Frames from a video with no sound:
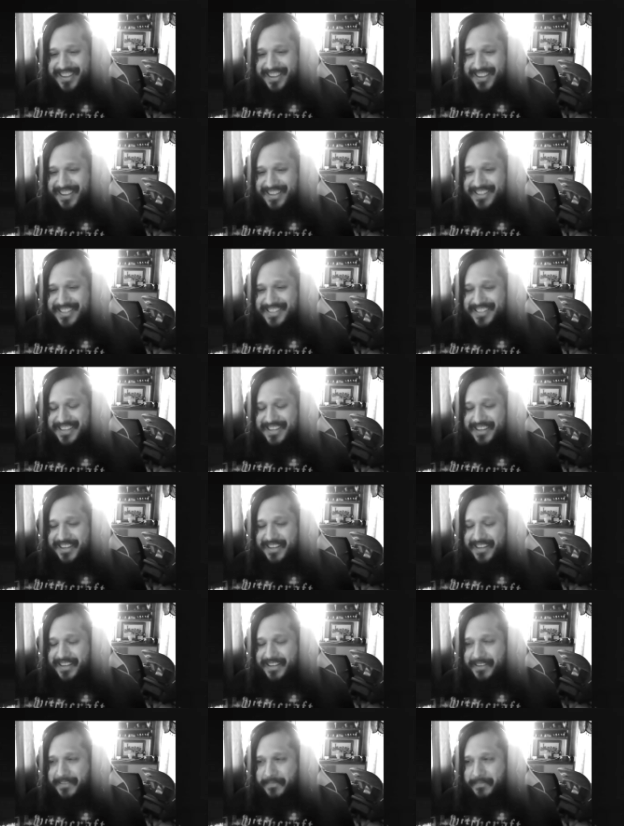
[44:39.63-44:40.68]
it's
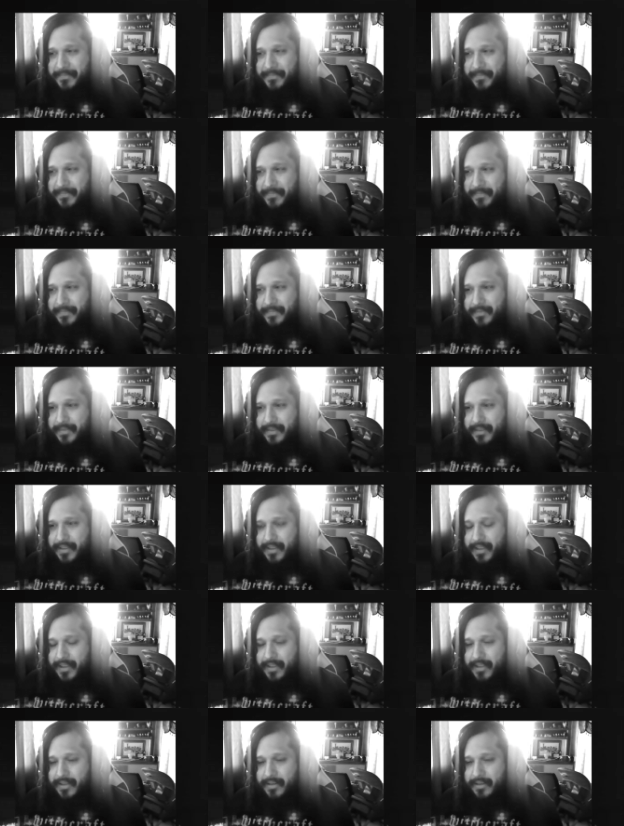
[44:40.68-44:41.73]
um,
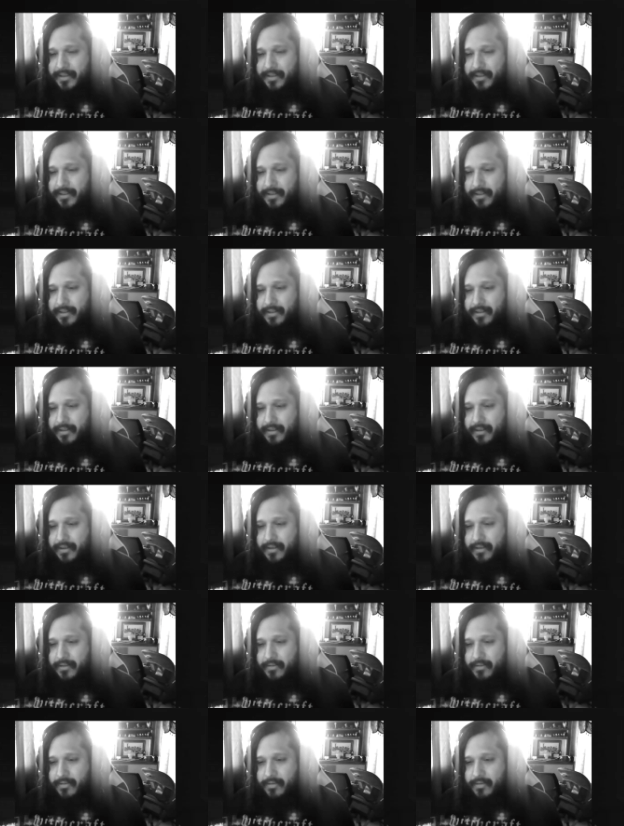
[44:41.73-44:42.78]
and uh, you
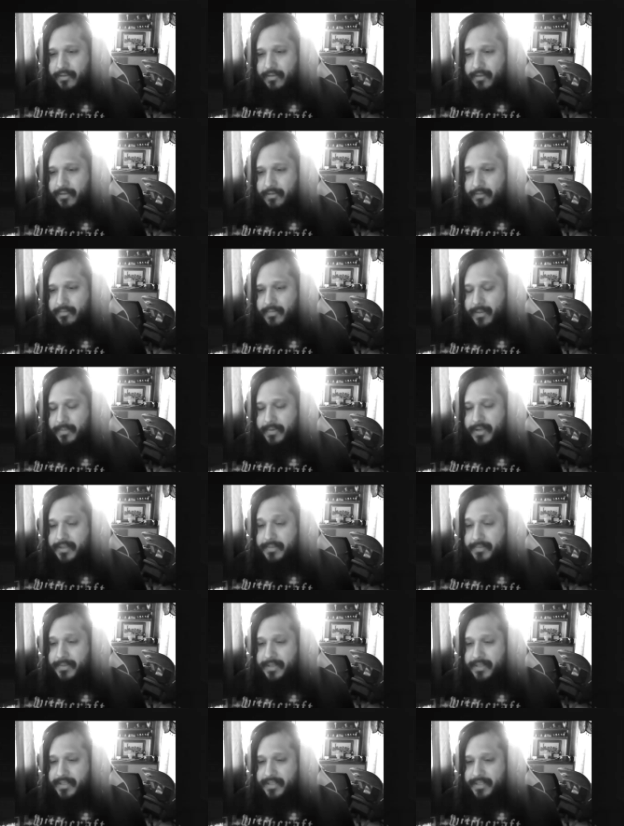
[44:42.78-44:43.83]
know, maybe it's
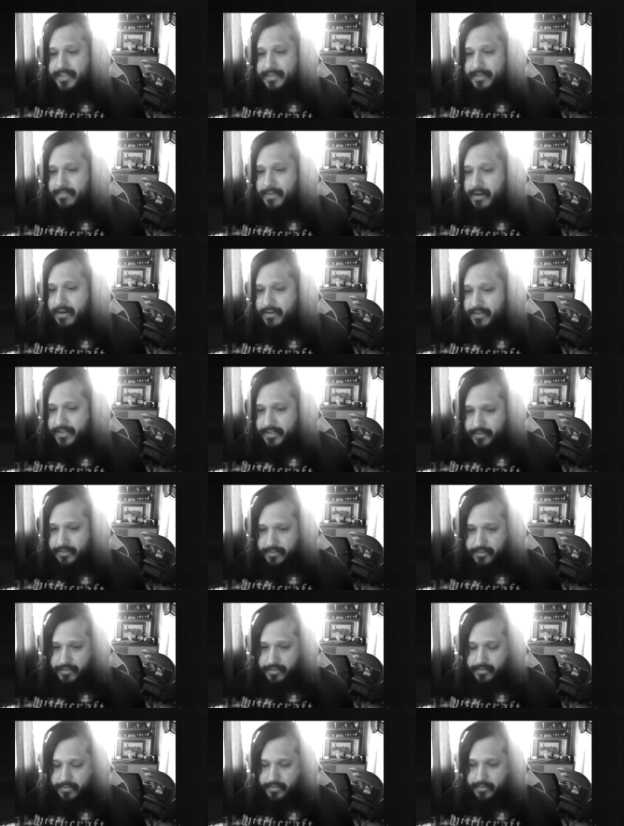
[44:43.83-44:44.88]
because it's a
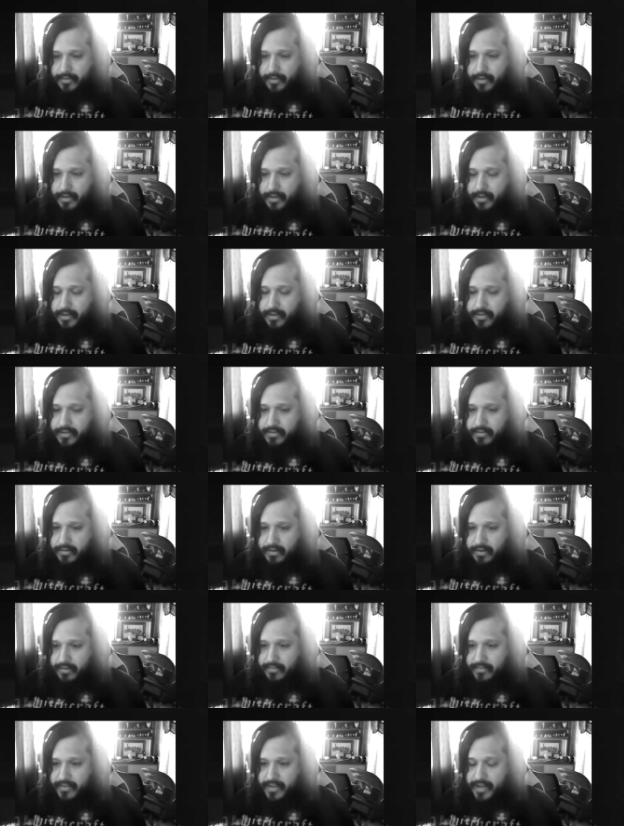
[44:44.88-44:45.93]
parasocial sort
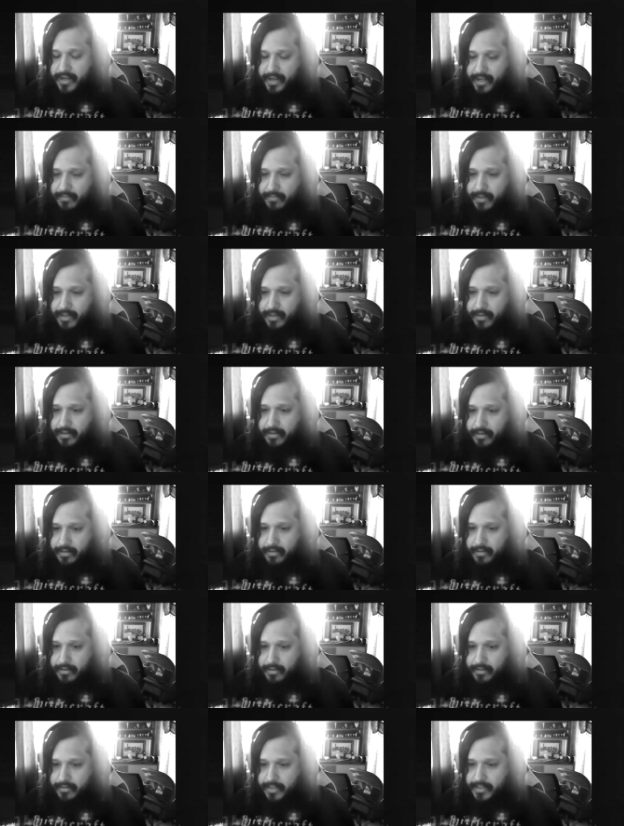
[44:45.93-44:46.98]
of dynamic
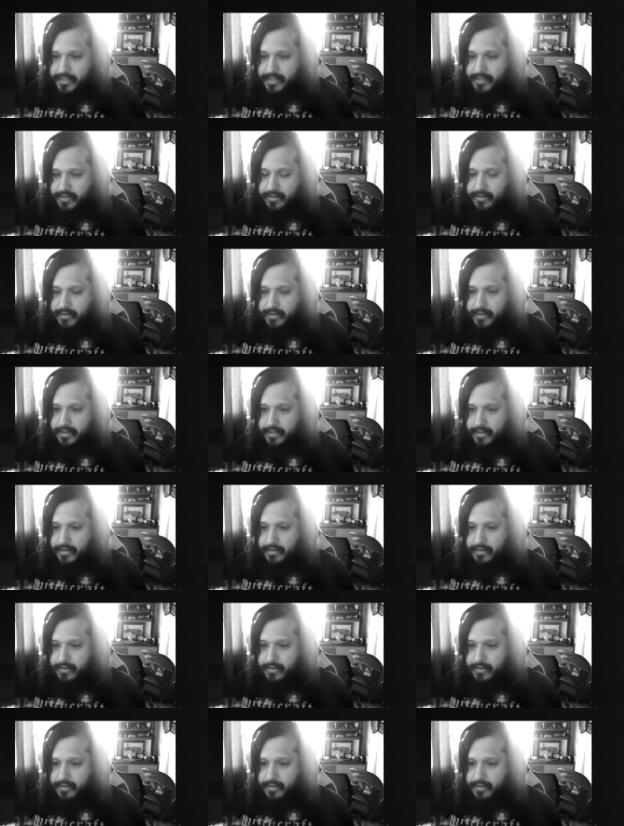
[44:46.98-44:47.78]
that's occurring there,